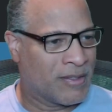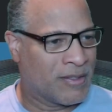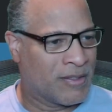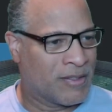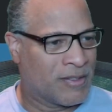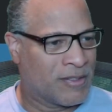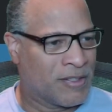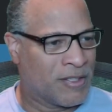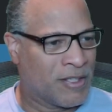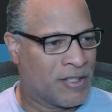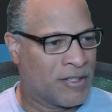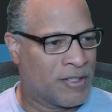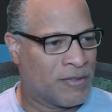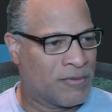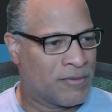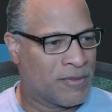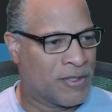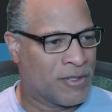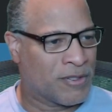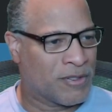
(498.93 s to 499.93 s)
Yeah,
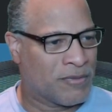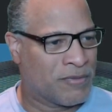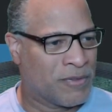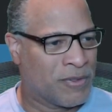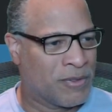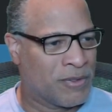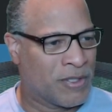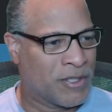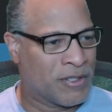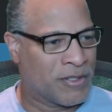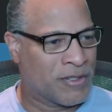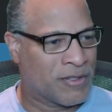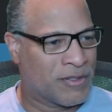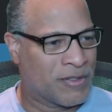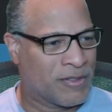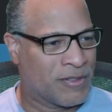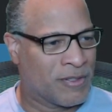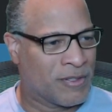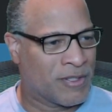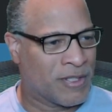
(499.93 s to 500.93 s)
there's a few
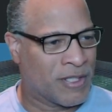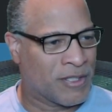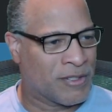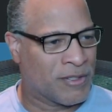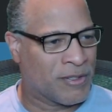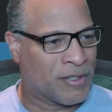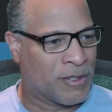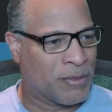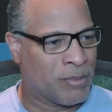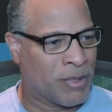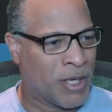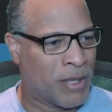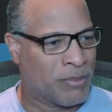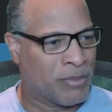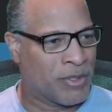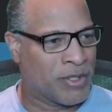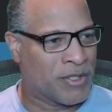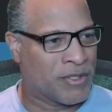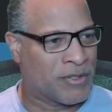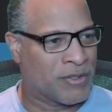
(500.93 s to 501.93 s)
that looks like they're gonna pop
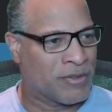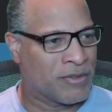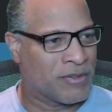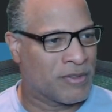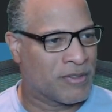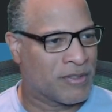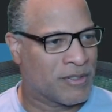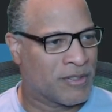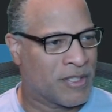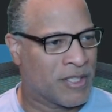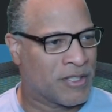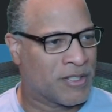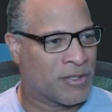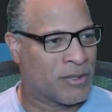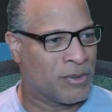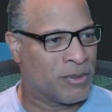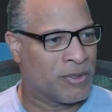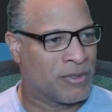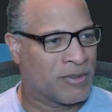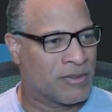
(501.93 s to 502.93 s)
pretty soon, so that's
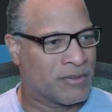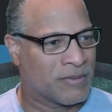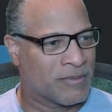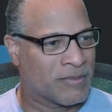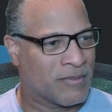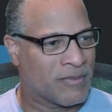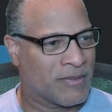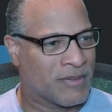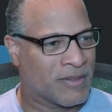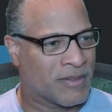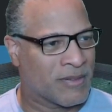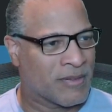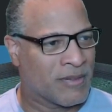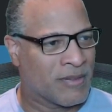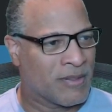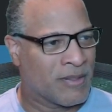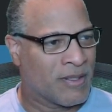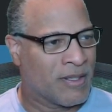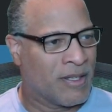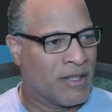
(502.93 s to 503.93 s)
cool.
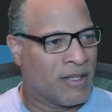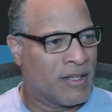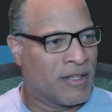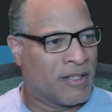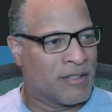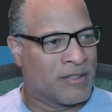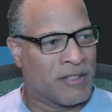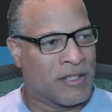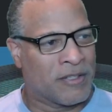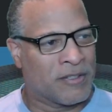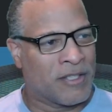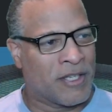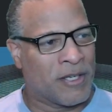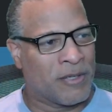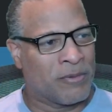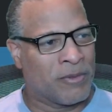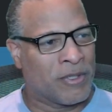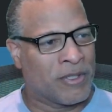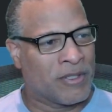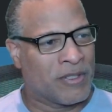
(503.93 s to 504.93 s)
Now
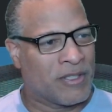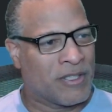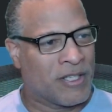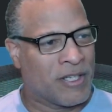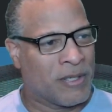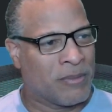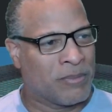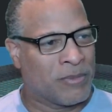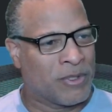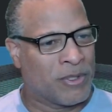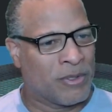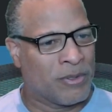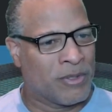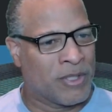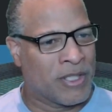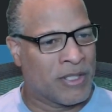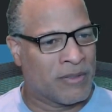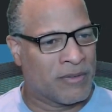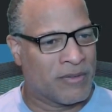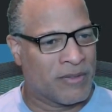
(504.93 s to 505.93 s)
that one
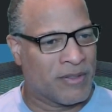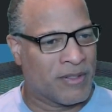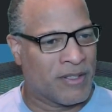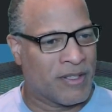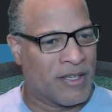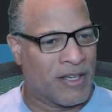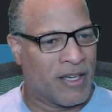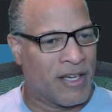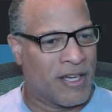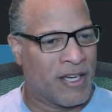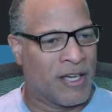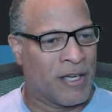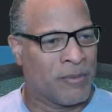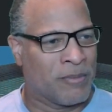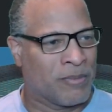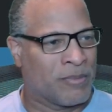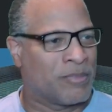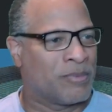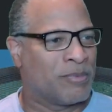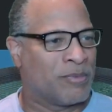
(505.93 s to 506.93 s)

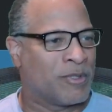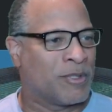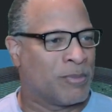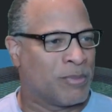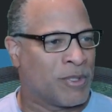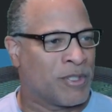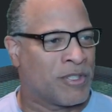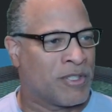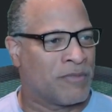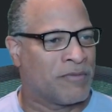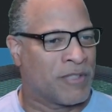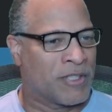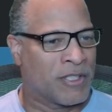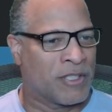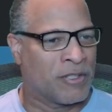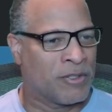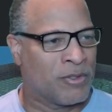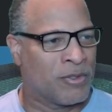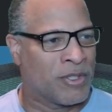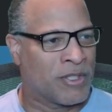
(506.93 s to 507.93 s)
I'm
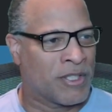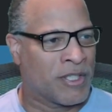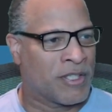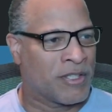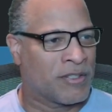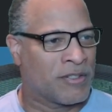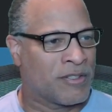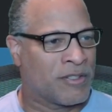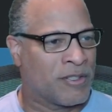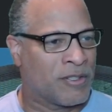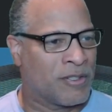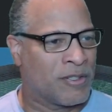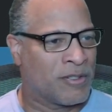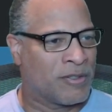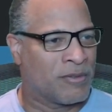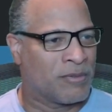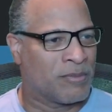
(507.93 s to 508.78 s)
specifically doing that to